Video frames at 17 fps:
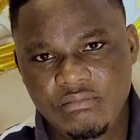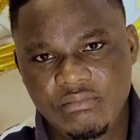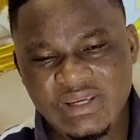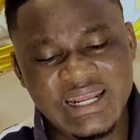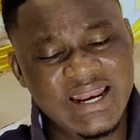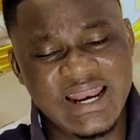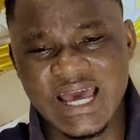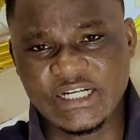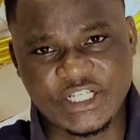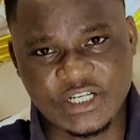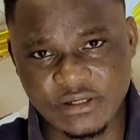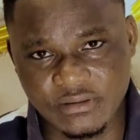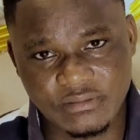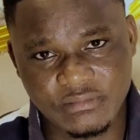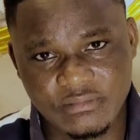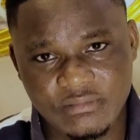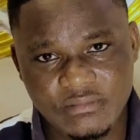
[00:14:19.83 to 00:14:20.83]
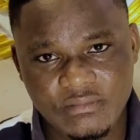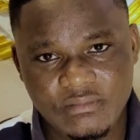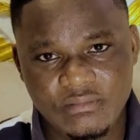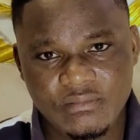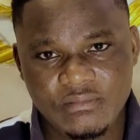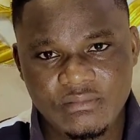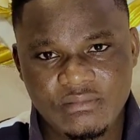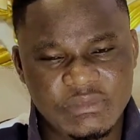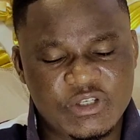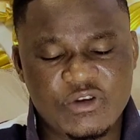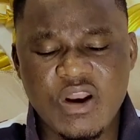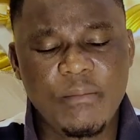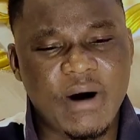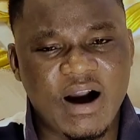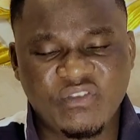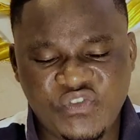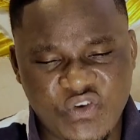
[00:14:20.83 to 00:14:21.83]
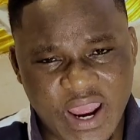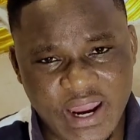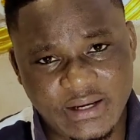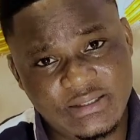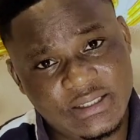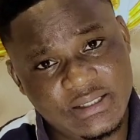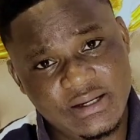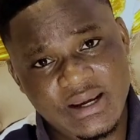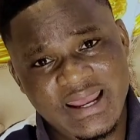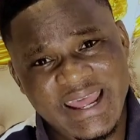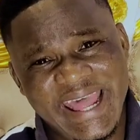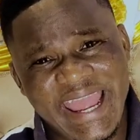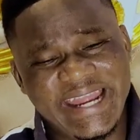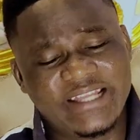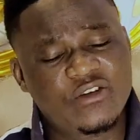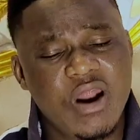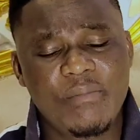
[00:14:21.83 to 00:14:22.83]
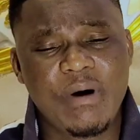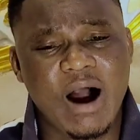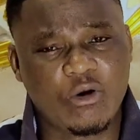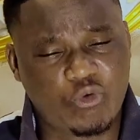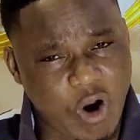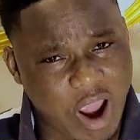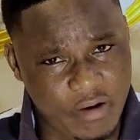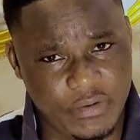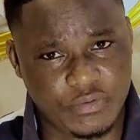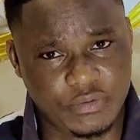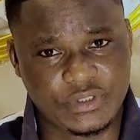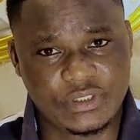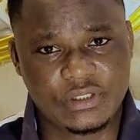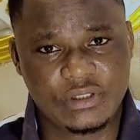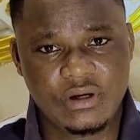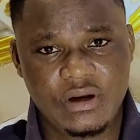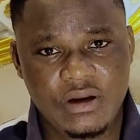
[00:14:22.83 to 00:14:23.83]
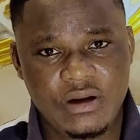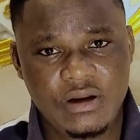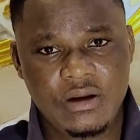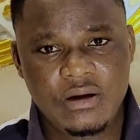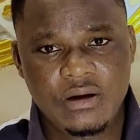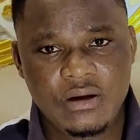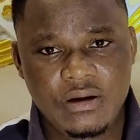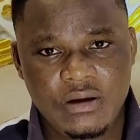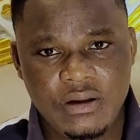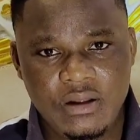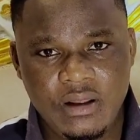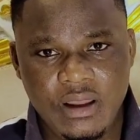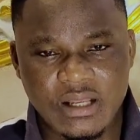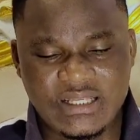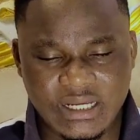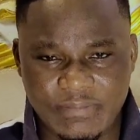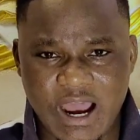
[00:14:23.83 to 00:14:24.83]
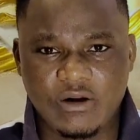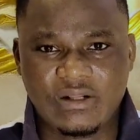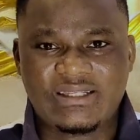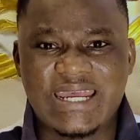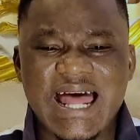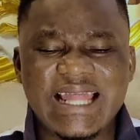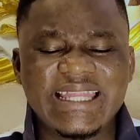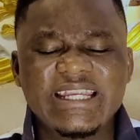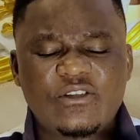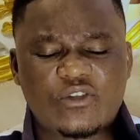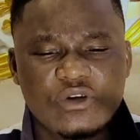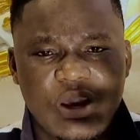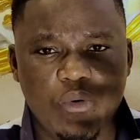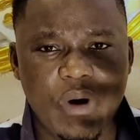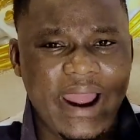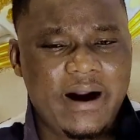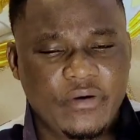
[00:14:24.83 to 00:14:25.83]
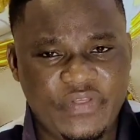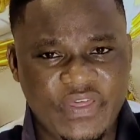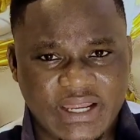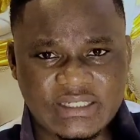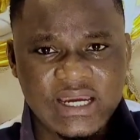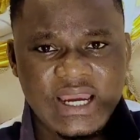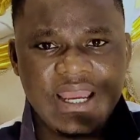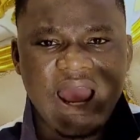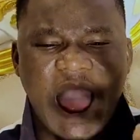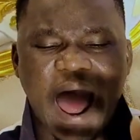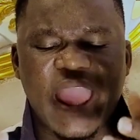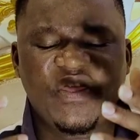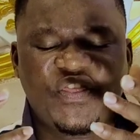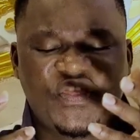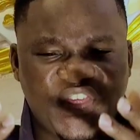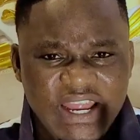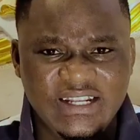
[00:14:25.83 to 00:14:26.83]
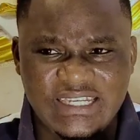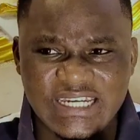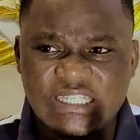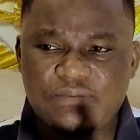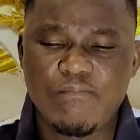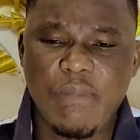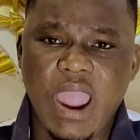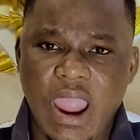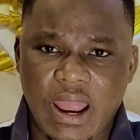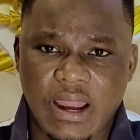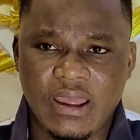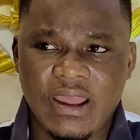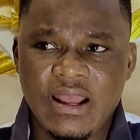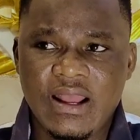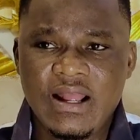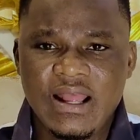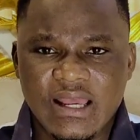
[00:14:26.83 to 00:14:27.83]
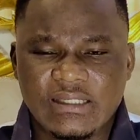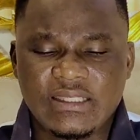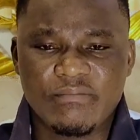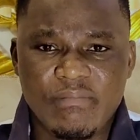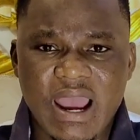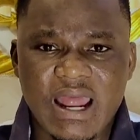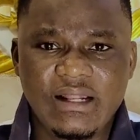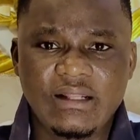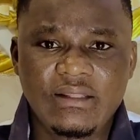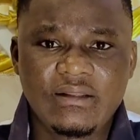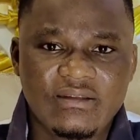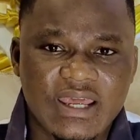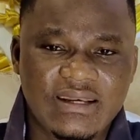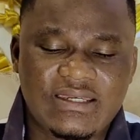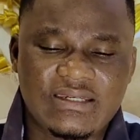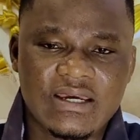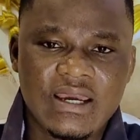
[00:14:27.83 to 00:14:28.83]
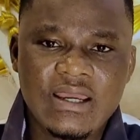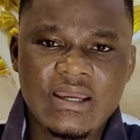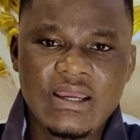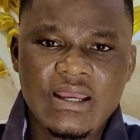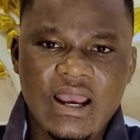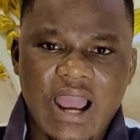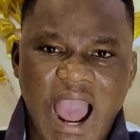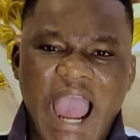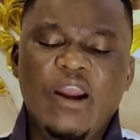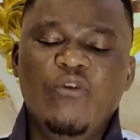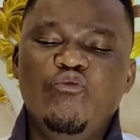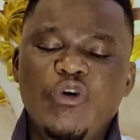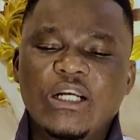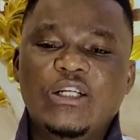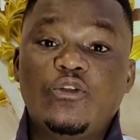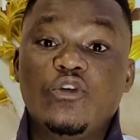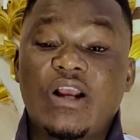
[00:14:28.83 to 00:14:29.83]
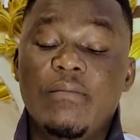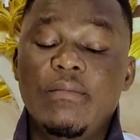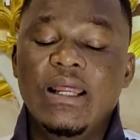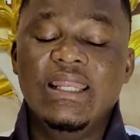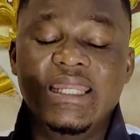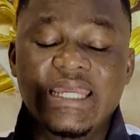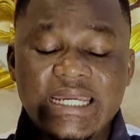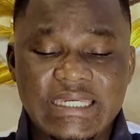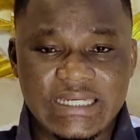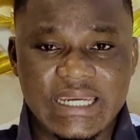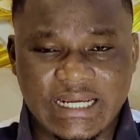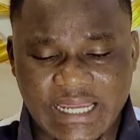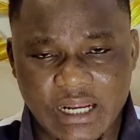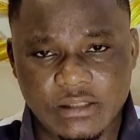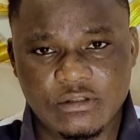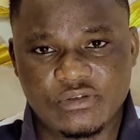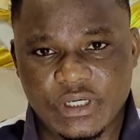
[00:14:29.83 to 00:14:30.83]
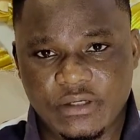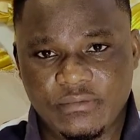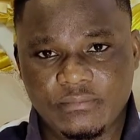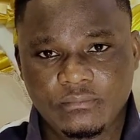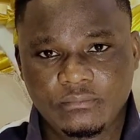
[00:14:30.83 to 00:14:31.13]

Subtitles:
Election. It's not about fight. It's not about quarrels. It's about telling to the world that I think this man is the man that I wish to come and lead the country.